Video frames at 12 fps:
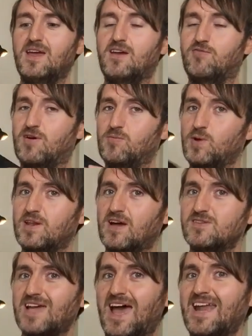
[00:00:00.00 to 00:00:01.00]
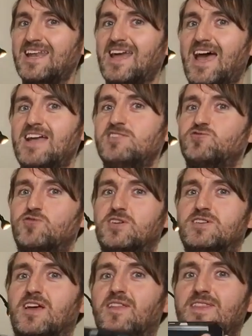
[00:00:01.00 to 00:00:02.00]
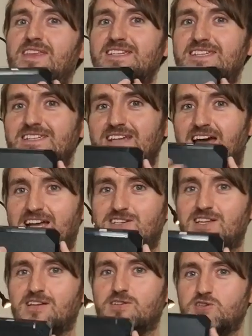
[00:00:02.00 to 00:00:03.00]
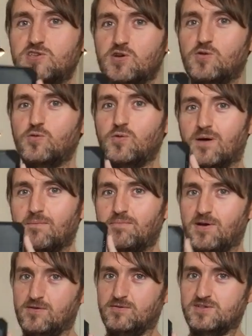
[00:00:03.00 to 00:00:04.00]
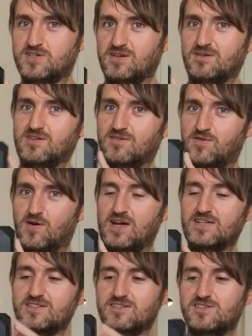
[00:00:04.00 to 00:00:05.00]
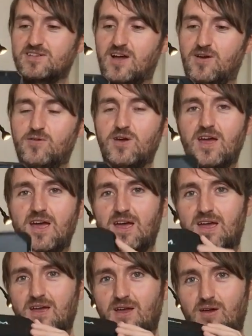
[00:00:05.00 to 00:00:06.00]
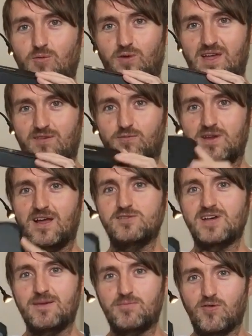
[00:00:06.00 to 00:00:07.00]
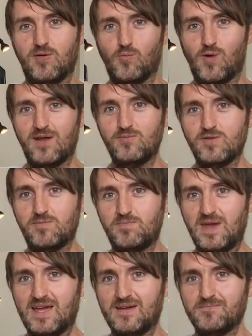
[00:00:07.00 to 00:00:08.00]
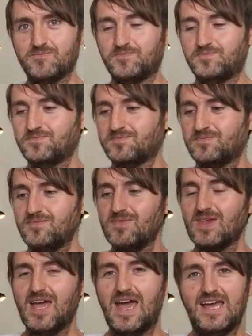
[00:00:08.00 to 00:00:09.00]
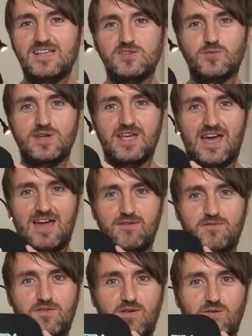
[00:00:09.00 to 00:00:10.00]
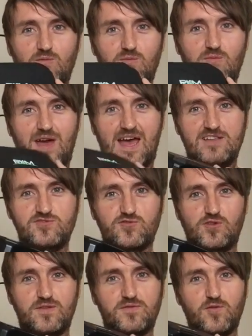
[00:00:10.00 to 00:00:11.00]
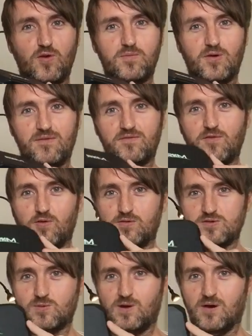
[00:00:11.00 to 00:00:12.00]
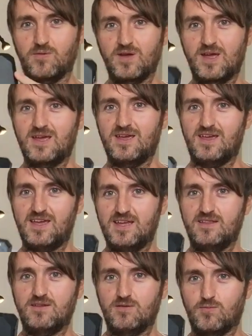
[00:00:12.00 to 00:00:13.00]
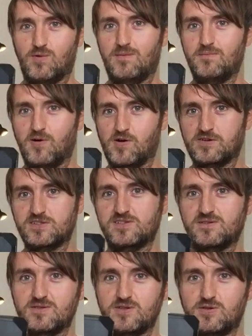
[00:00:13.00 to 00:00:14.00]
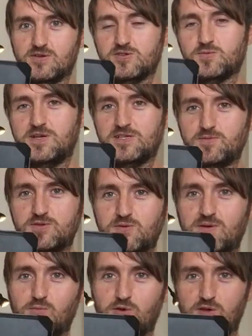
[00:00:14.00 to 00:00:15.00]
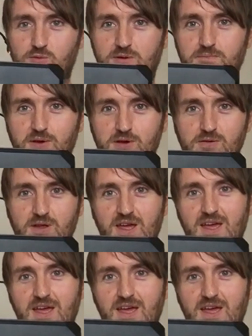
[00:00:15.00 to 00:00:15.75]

It runs Windows and Android, and this is actually a dual boot device. So we have Windows 8.1 with Bing, and we have Android 4.4 as well in one box. You can switch between what you want to boot